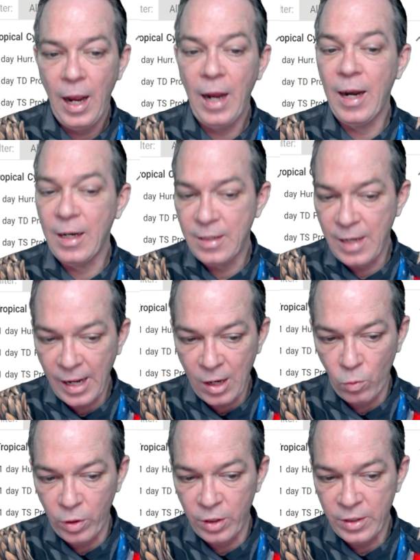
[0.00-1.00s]
And that
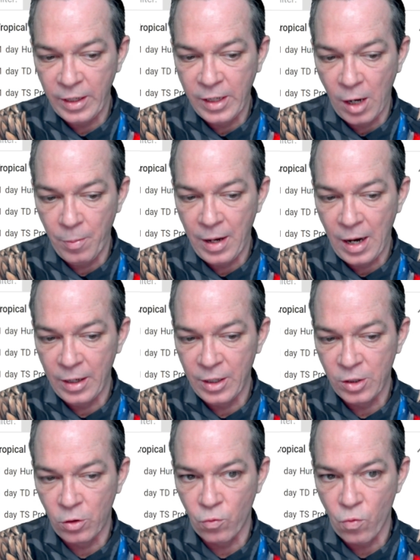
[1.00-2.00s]
second one you see coming high
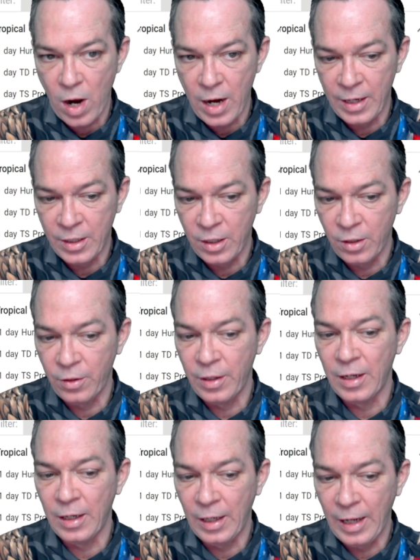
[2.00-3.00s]
just goes right into
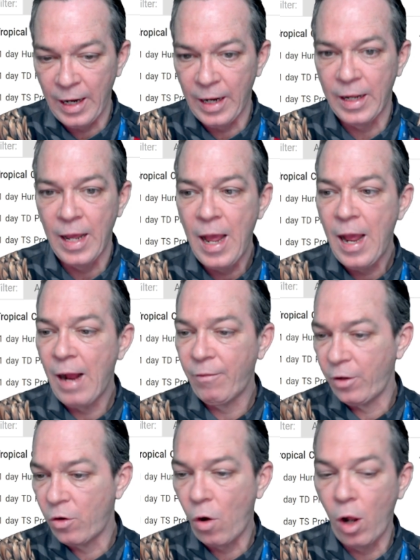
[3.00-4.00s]
the Atlantic
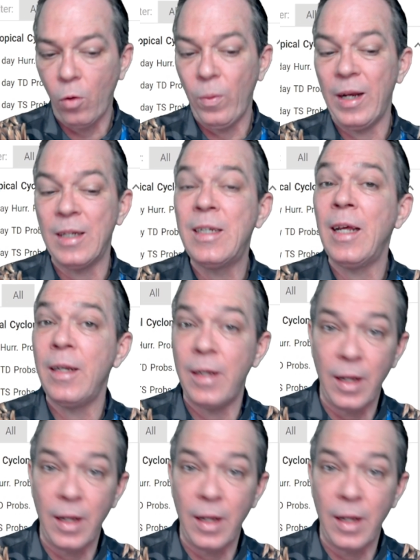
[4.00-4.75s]
after you go all the way to 10